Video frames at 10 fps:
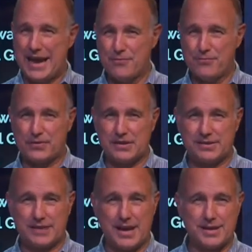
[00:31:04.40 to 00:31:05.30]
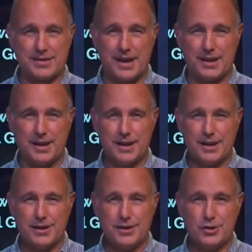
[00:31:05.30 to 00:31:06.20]
everything that
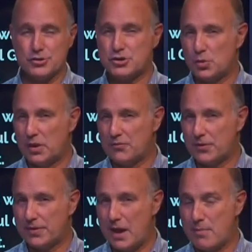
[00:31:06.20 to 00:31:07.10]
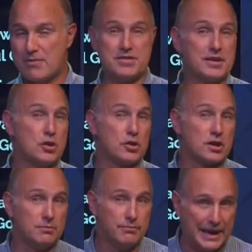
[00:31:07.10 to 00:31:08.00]
you're doing for them, everything you're
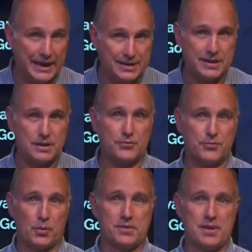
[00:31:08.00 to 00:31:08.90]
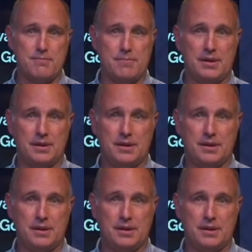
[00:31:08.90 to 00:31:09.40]
commanding for them?